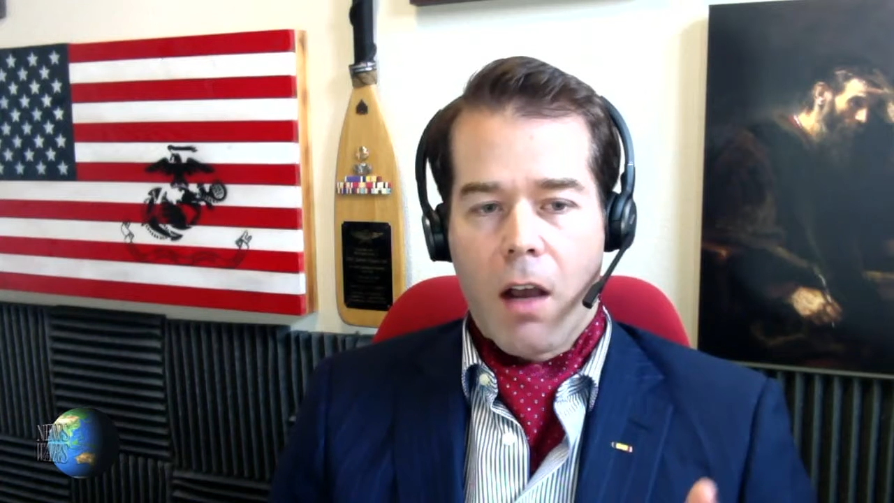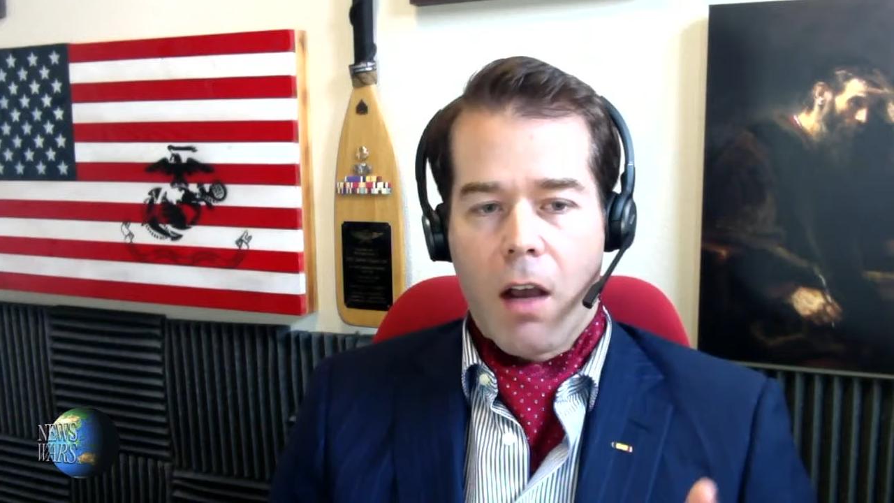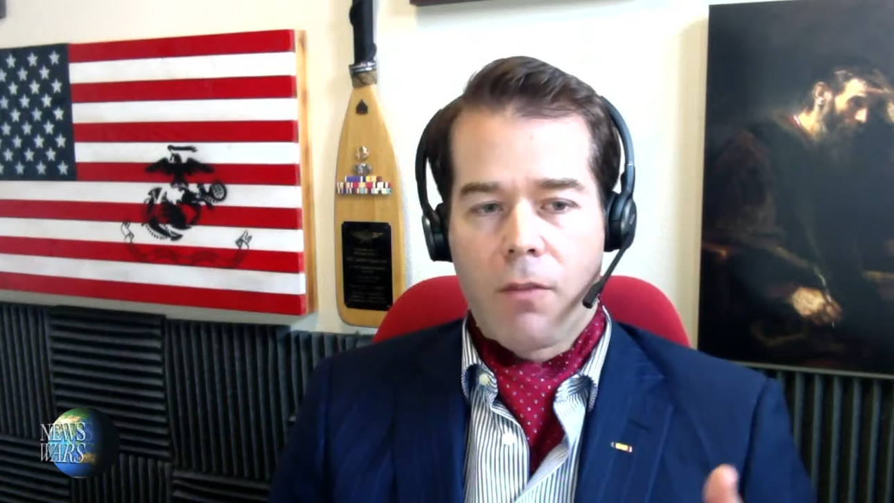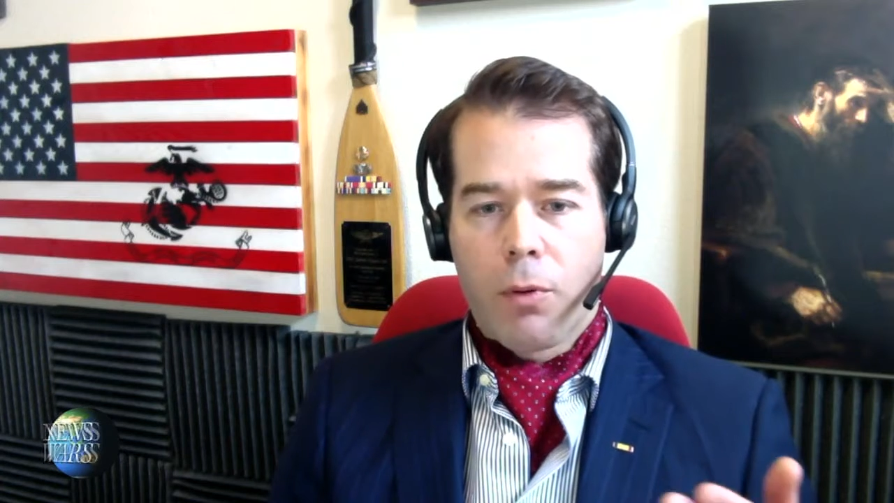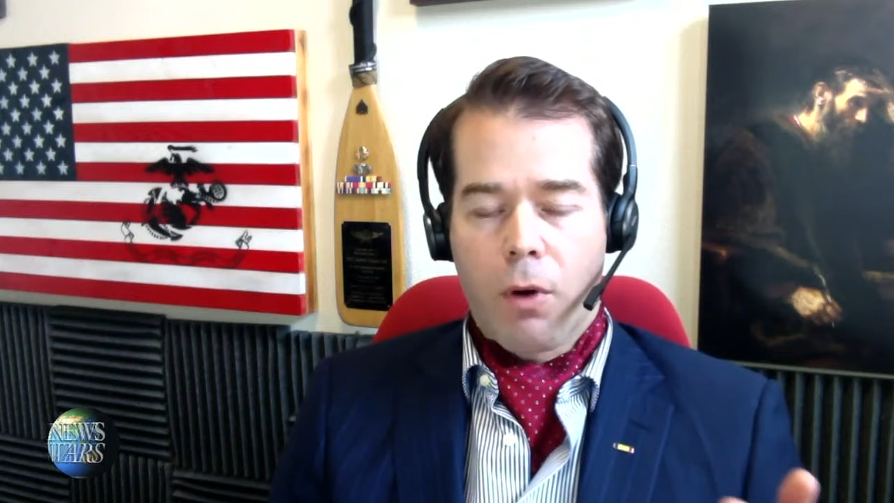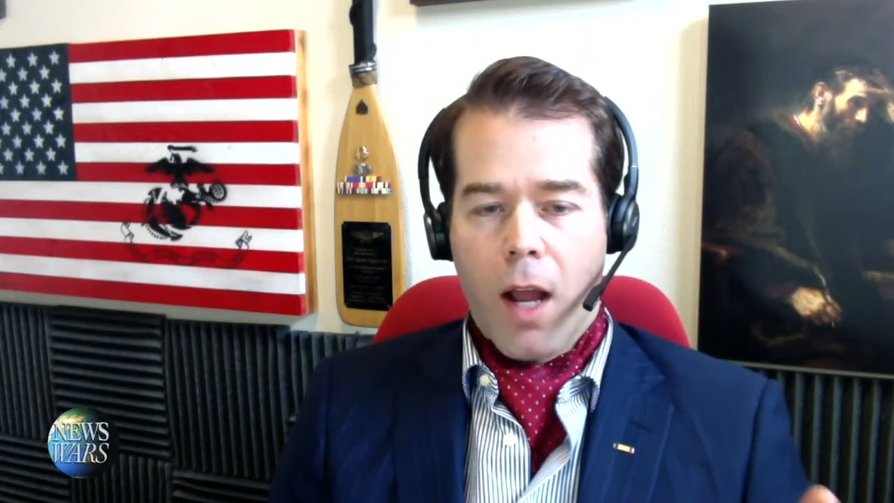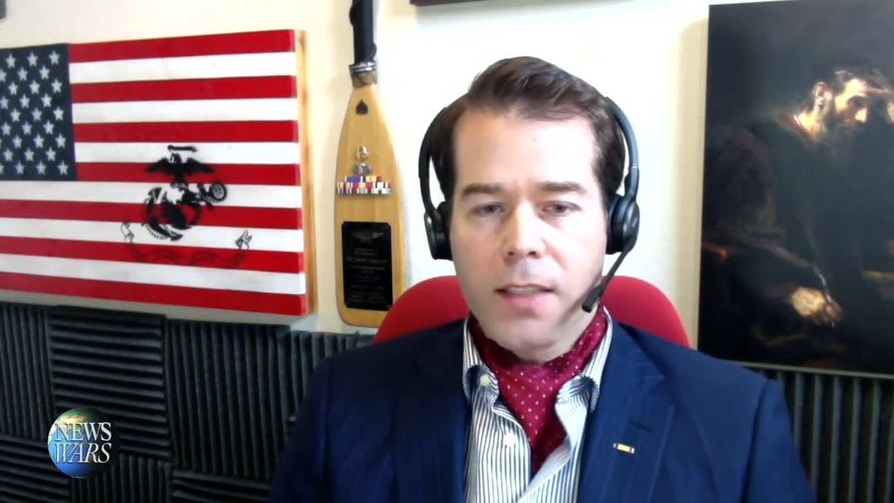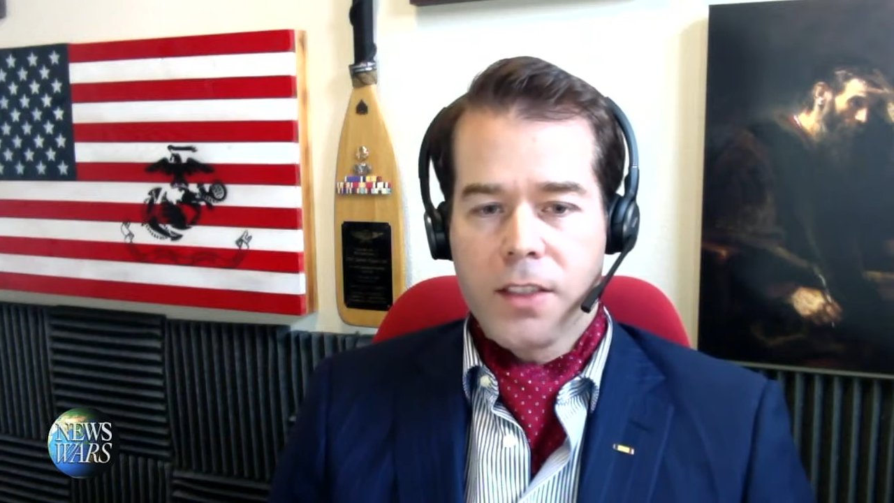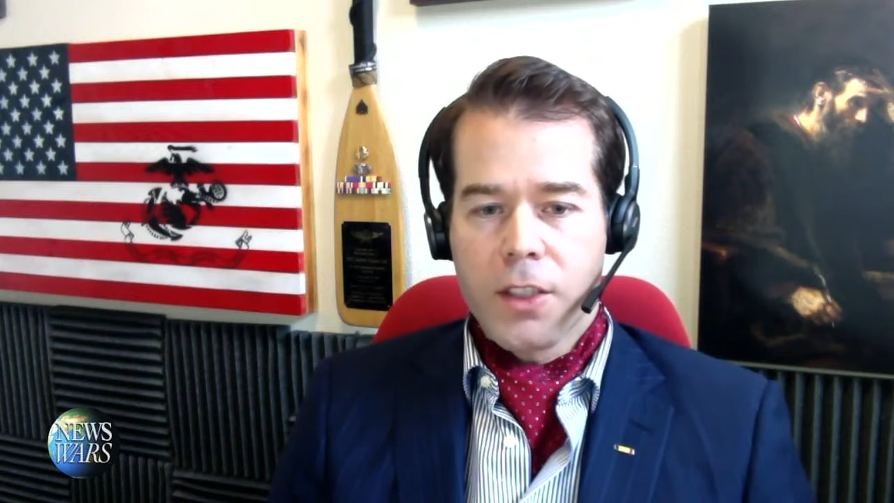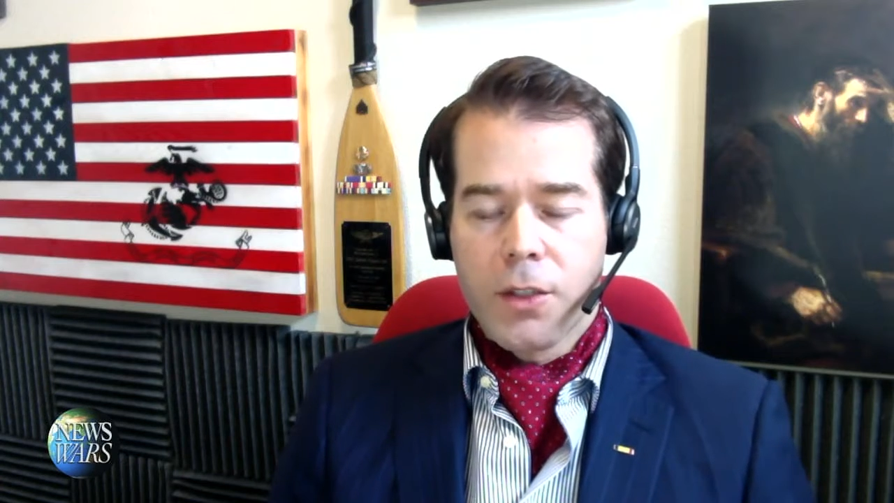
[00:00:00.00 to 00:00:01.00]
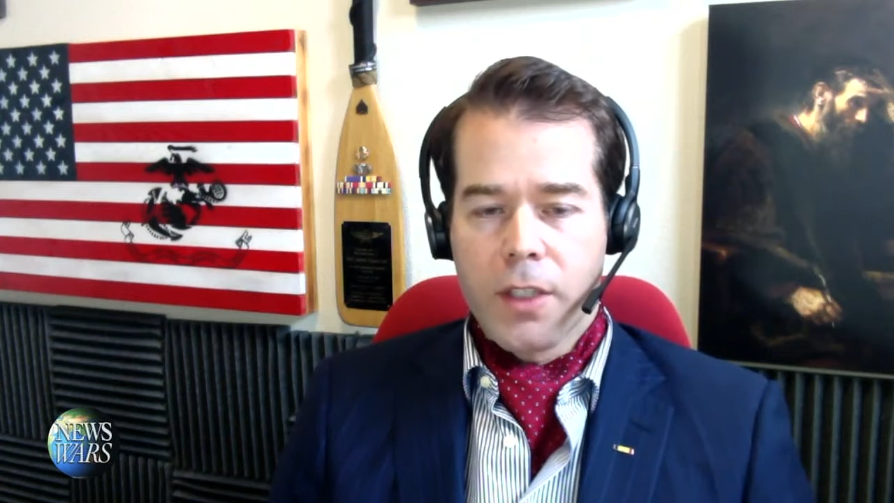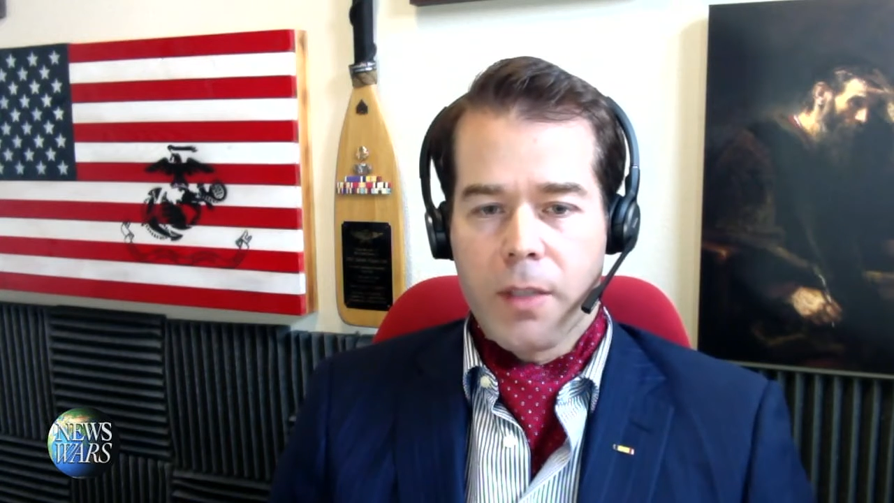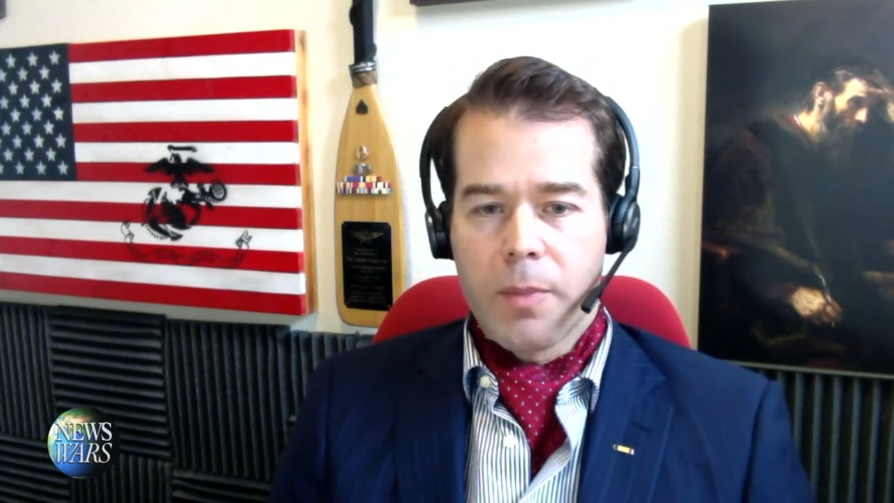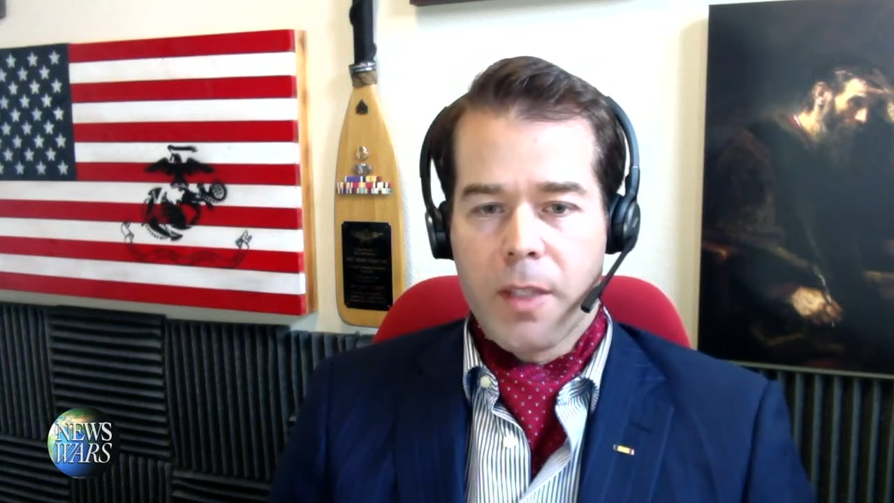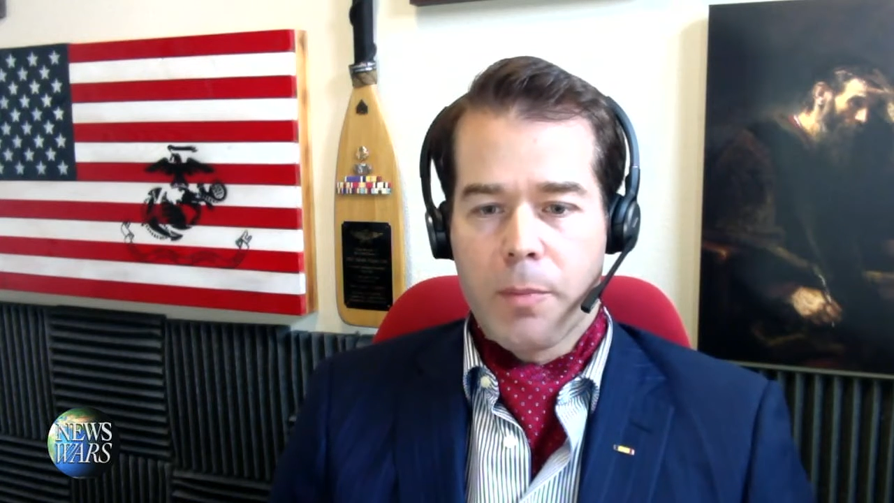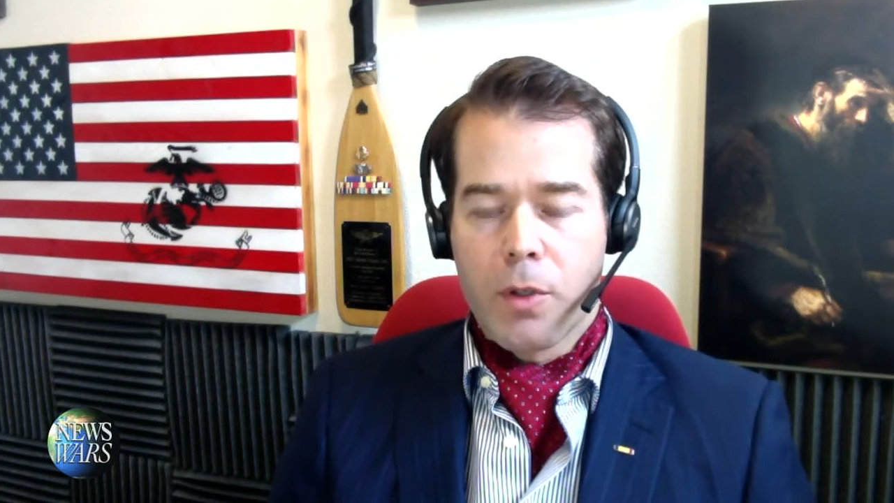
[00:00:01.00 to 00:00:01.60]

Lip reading: of prosecuting